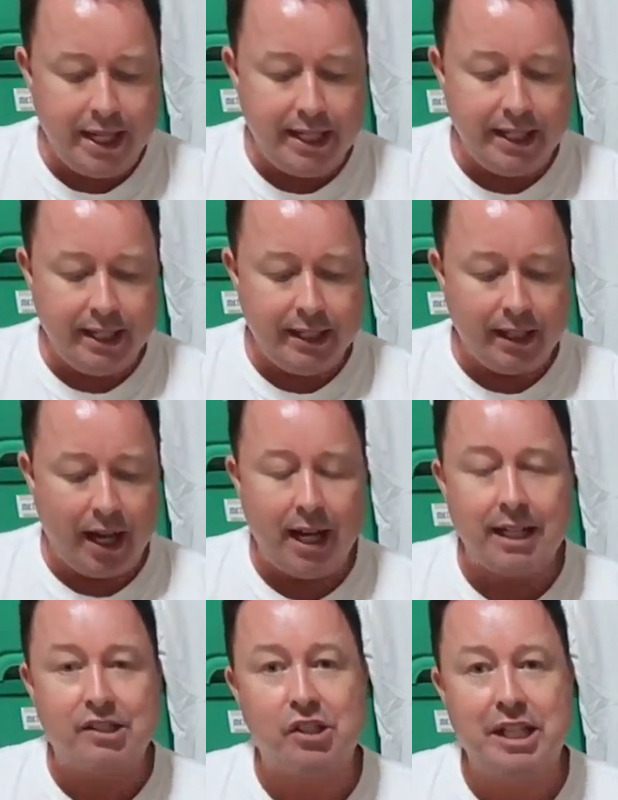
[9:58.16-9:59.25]
We
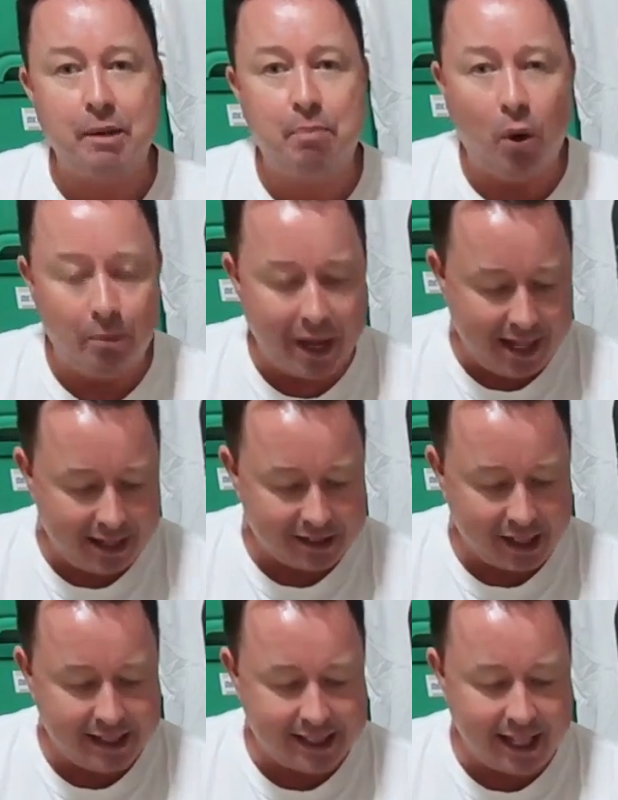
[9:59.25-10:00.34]
skip Obey,
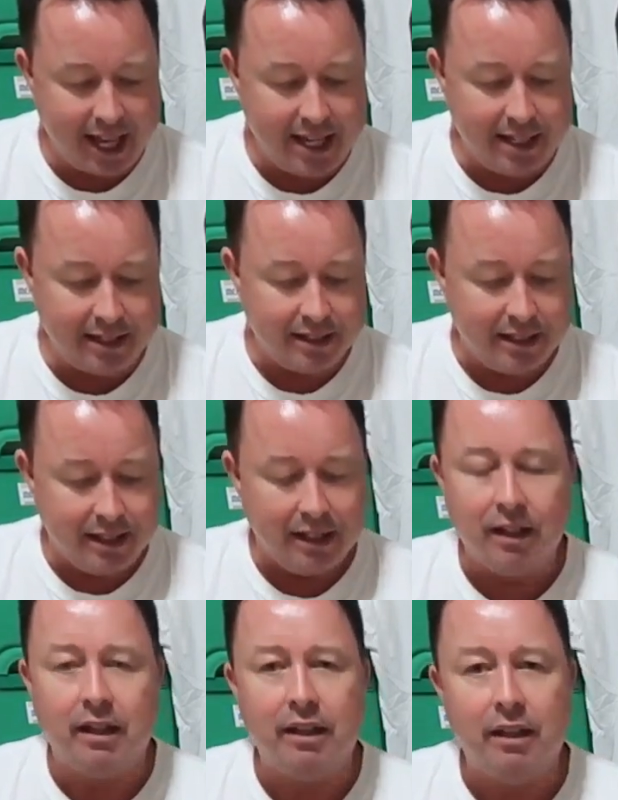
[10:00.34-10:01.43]
as I say.
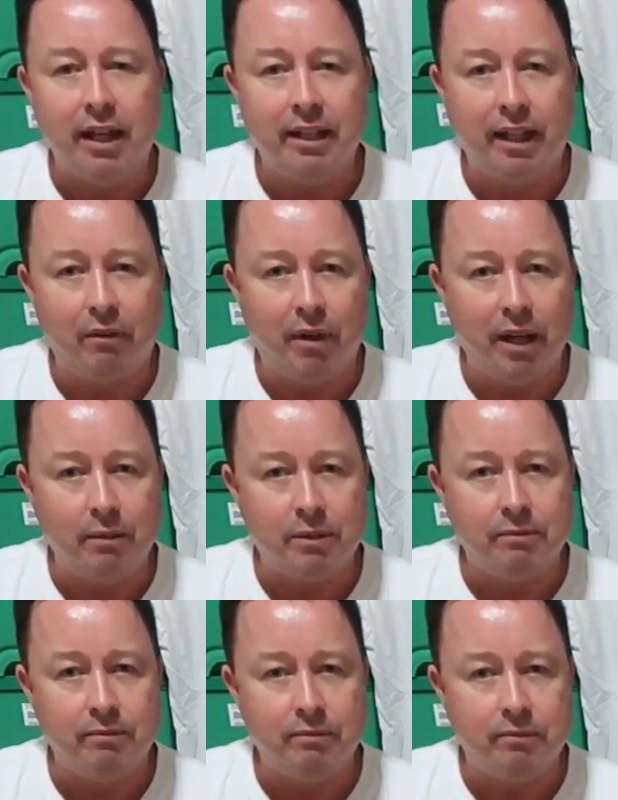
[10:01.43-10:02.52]
Hey, that
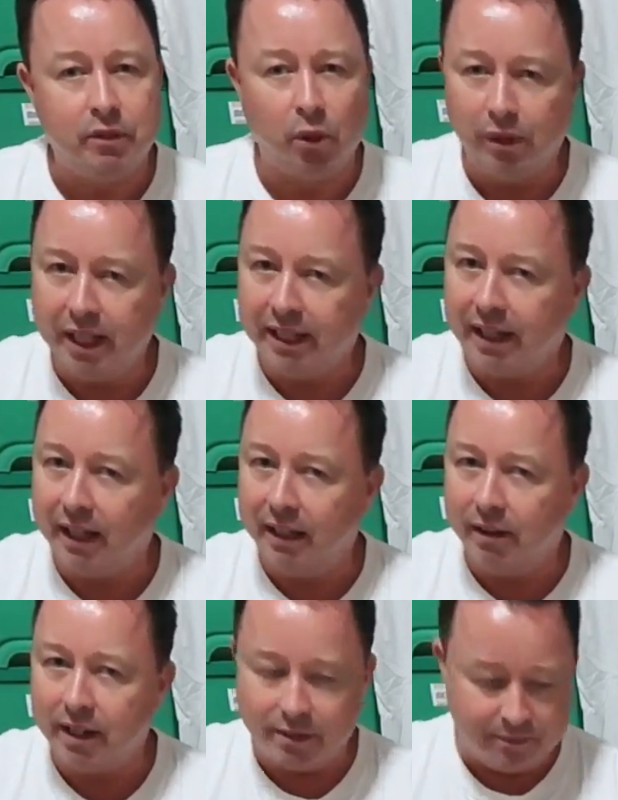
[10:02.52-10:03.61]
rhymed. Don't nick
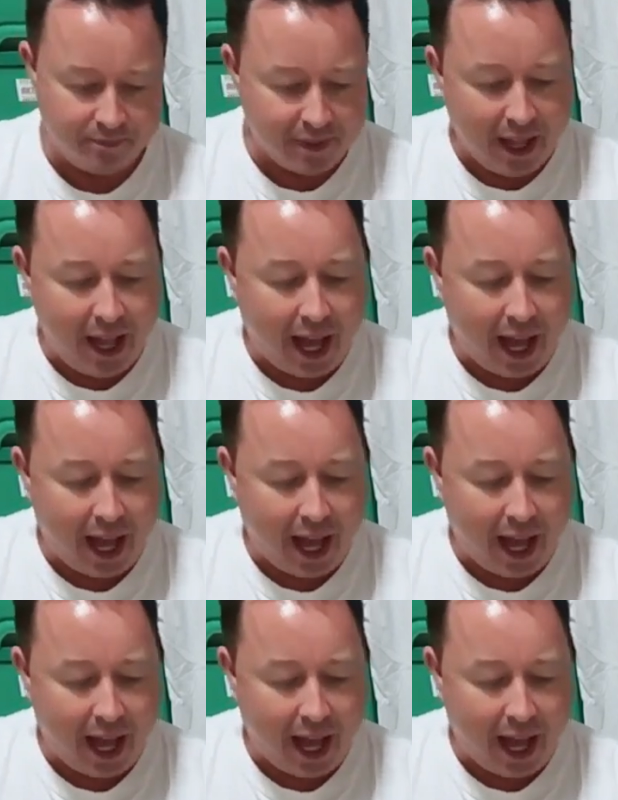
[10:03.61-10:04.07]
that lyric.